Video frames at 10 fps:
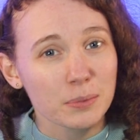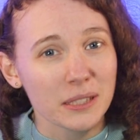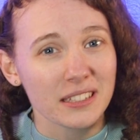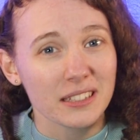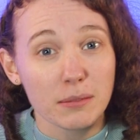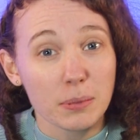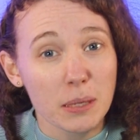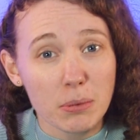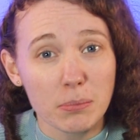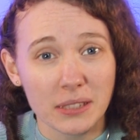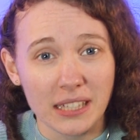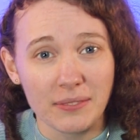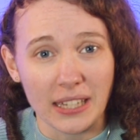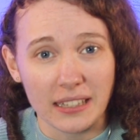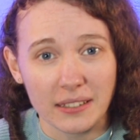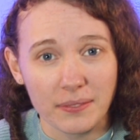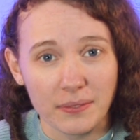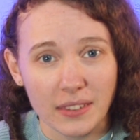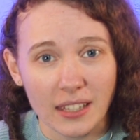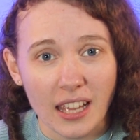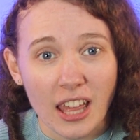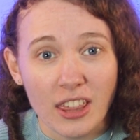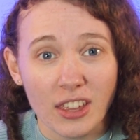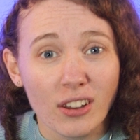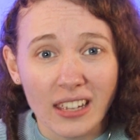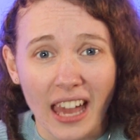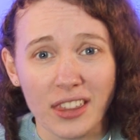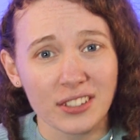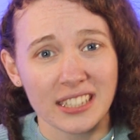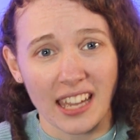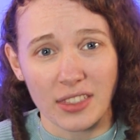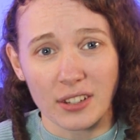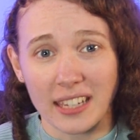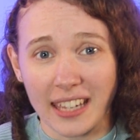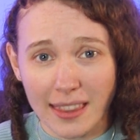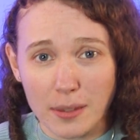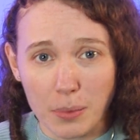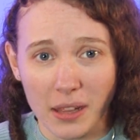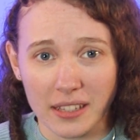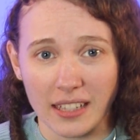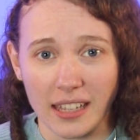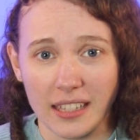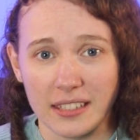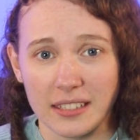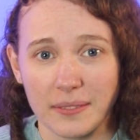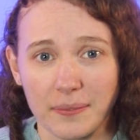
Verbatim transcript: but the people believed it. They all gathered together against Paul and Silas.